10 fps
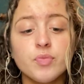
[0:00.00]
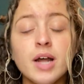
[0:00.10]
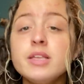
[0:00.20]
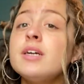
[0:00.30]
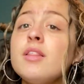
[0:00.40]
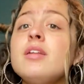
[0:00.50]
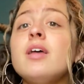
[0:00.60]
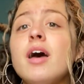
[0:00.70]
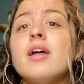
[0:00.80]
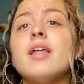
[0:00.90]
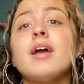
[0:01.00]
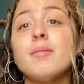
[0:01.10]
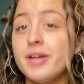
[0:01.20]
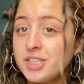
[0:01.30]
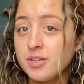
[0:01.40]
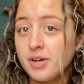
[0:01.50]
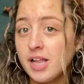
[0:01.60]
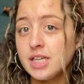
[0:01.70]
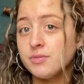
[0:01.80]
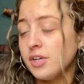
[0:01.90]
At the end of the day, like I mentioned in my
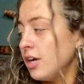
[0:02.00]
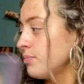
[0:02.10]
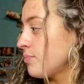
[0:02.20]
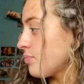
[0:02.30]
last video,